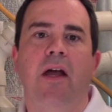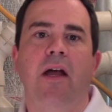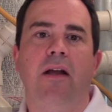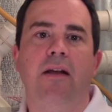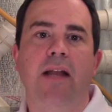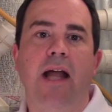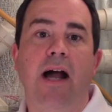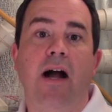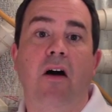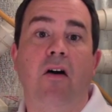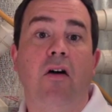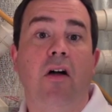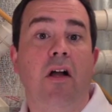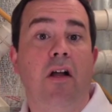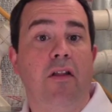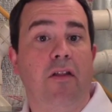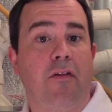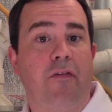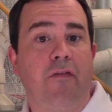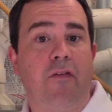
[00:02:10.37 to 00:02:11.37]
Now,
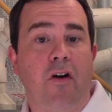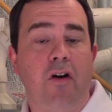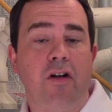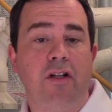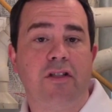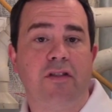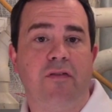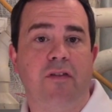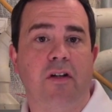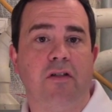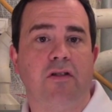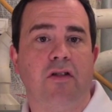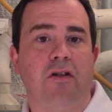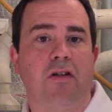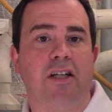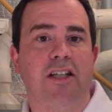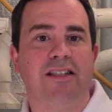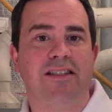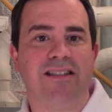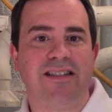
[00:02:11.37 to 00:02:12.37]
the furnace filter
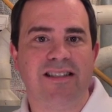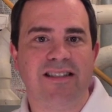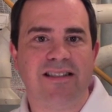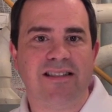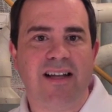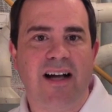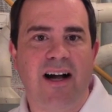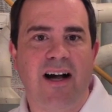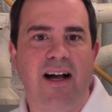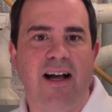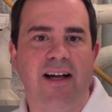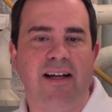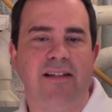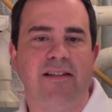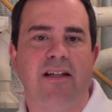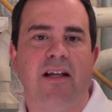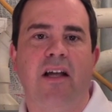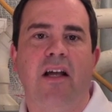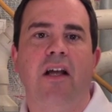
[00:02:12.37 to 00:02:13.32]
is designed